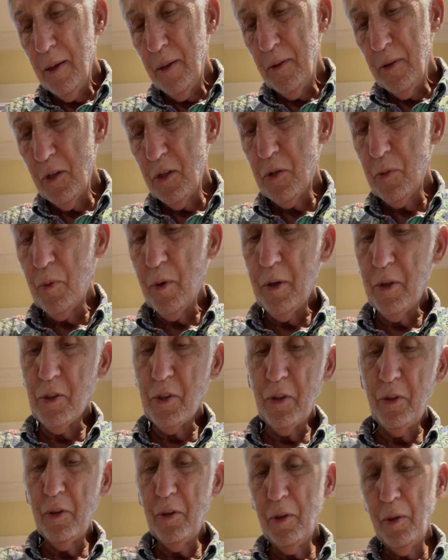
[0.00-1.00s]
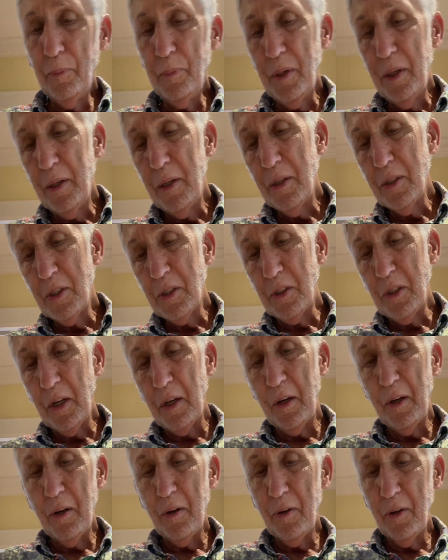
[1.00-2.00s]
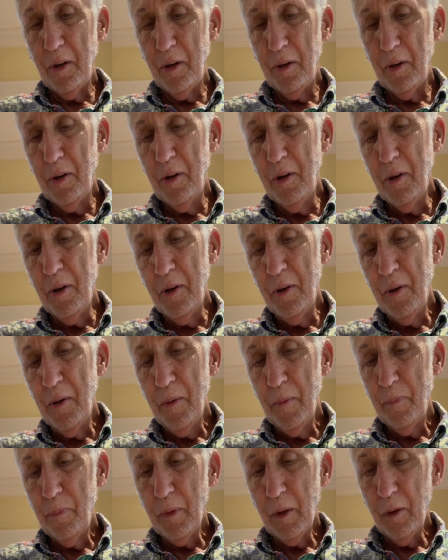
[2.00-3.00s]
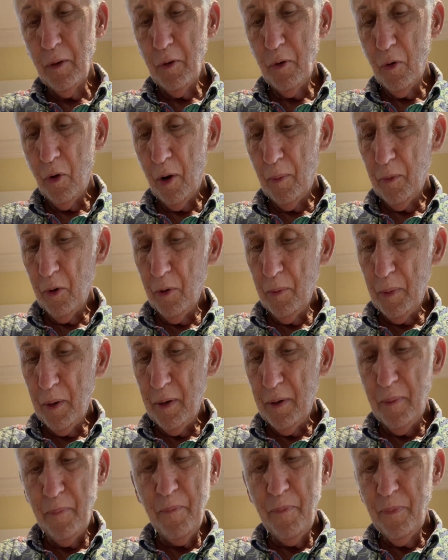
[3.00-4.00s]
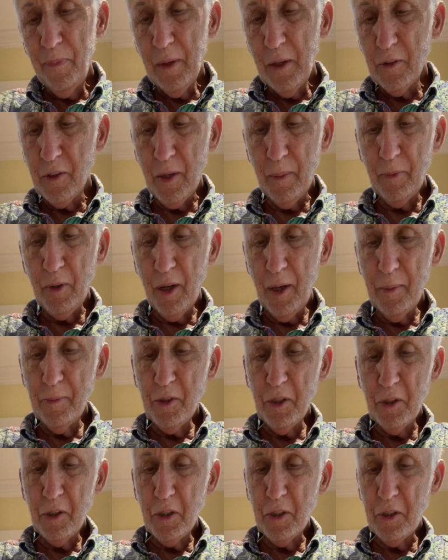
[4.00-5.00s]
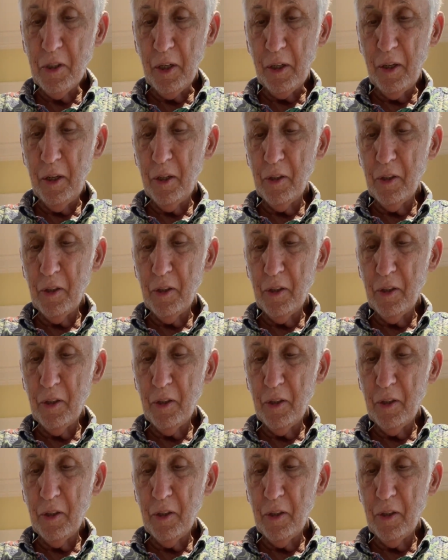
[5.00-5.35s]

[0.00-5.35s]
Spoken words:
This one is a little bit stickier than normal, but sometimes it's sticky.